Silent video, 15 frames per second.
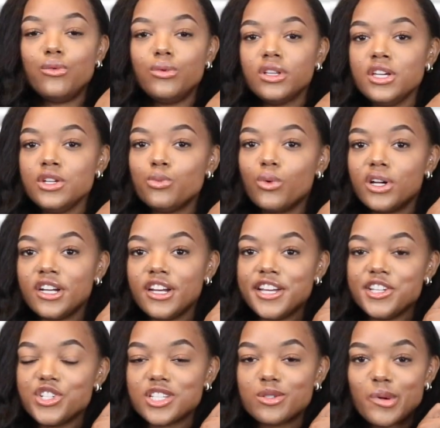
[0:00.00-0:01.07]
really wanted
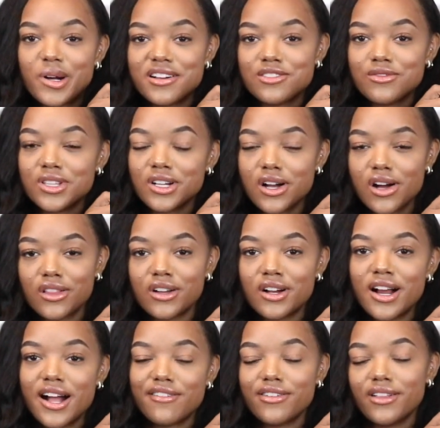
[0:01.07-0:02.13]
it just because of the
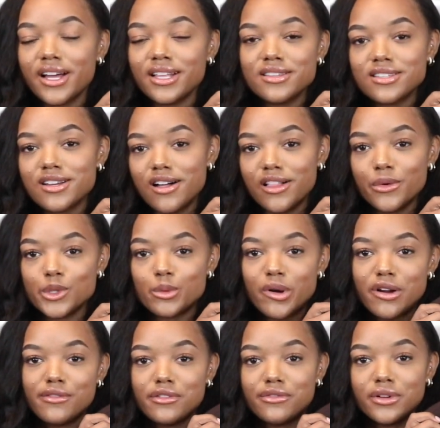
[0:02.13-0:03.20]
color. I feel like this color was
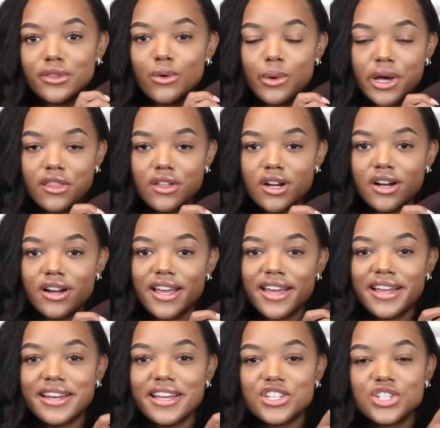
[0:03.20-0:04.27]
perfect for the weather
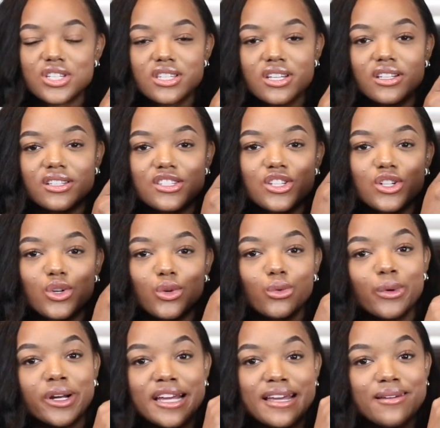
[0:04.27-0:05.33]
and it just
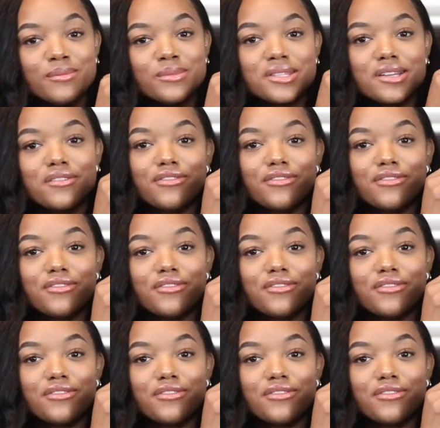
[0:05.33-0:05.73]
screams